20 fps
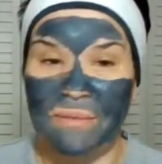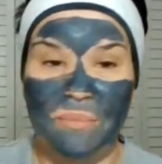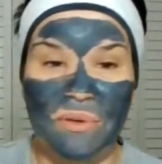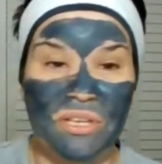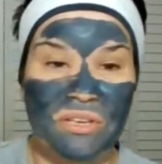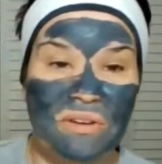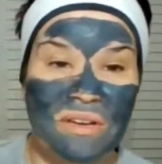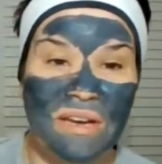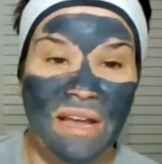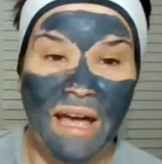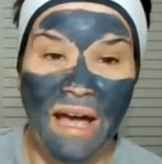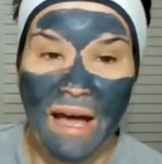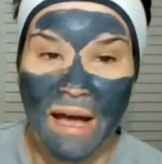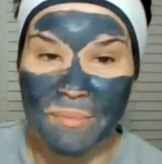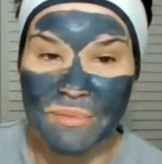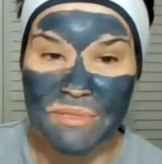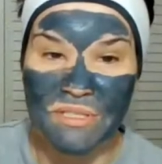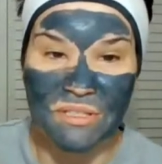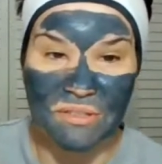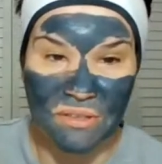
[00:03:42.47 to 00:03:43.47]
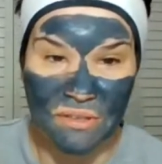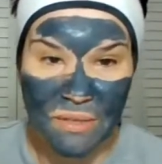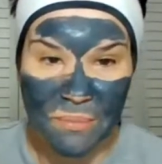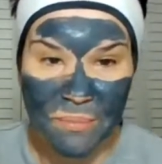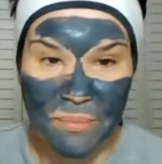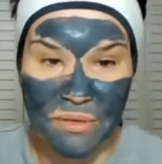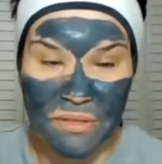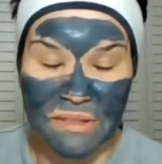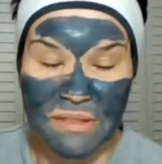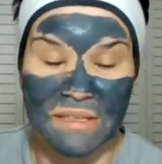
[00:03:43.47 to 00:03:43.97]
but you could absolutely
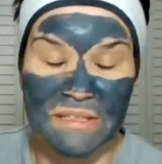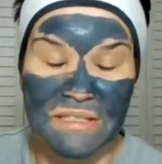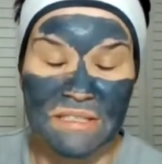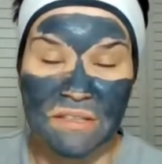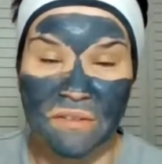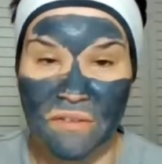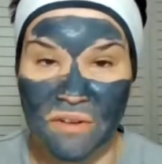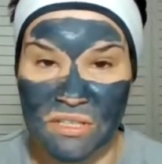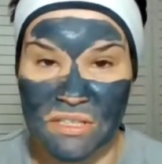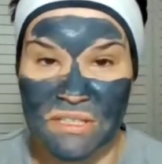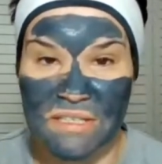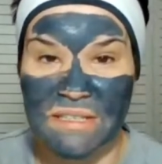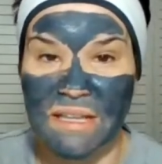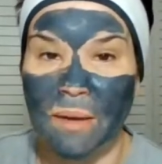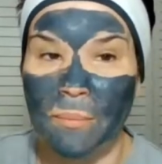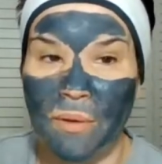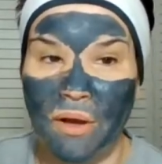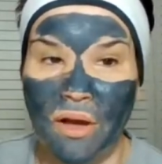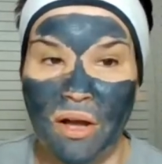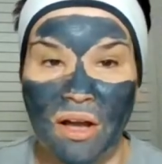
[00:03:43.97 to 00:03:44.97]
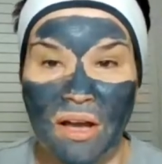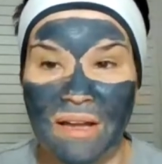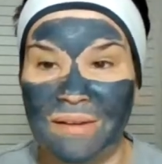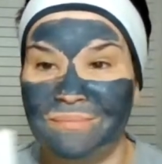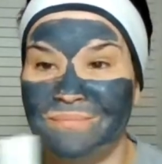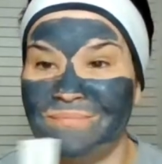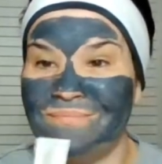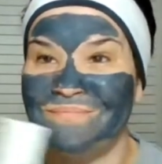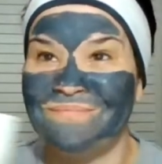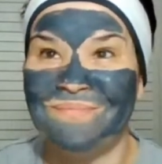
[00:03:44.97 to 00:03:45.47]
put this first step
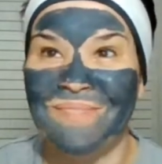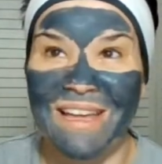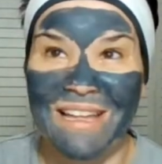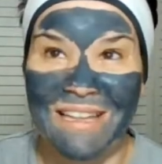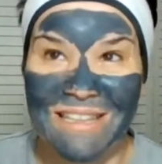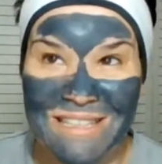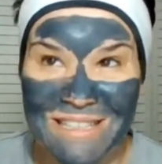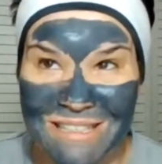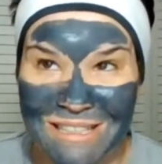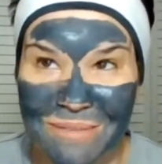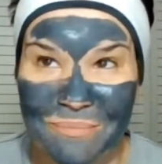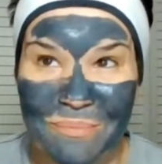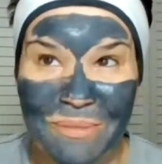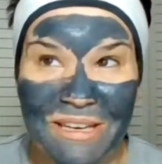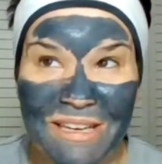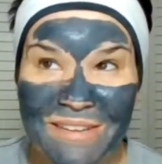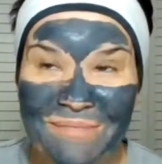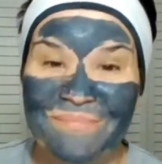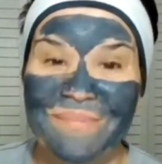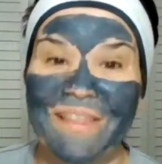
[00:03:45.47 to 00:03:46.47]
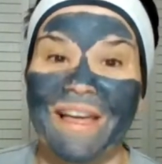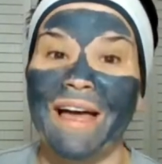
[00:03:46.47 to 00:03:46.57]
on and sleep in it,